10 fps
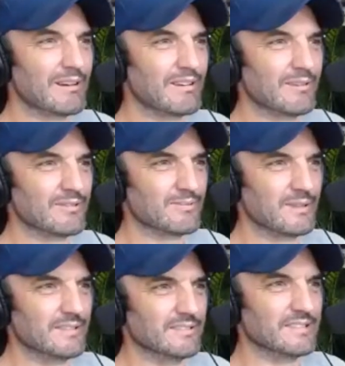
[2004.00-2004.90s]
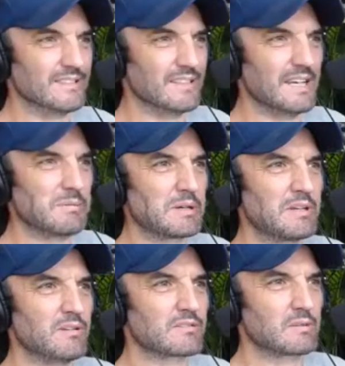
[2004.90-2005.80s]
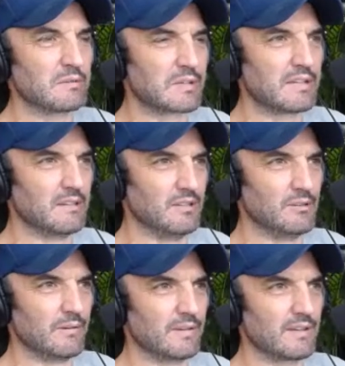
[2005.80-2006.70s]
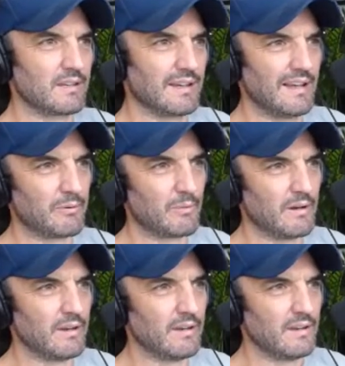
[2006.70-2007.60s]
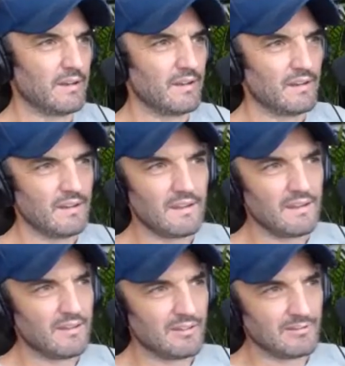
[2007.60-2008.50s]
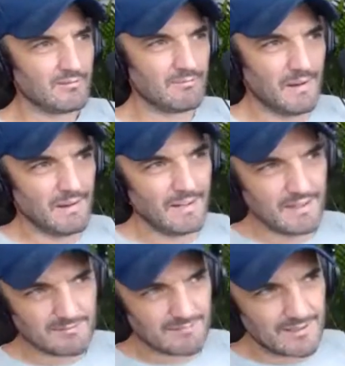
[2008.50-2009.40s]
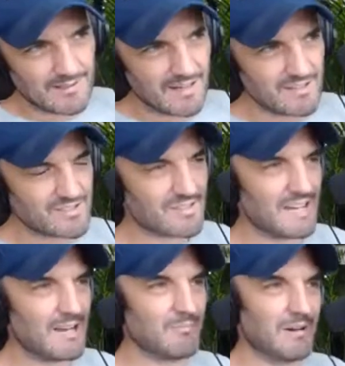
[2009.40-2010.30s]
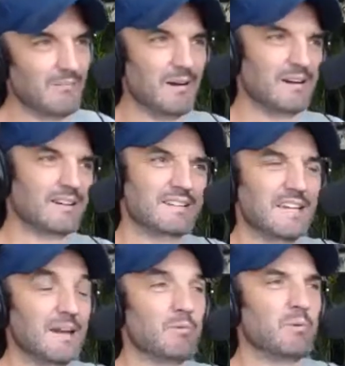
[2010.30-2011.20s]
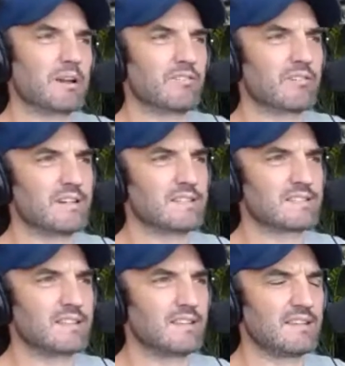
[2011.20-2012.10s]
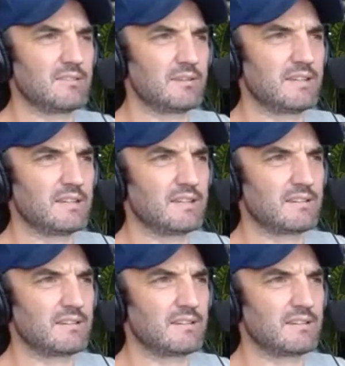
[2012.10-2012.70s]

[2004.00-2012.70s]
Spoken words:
out there as well, isn't it? Anybody who's sort of looking at you and thinking, how do I, my location app, my marketing app, or whatever it is that they're doing,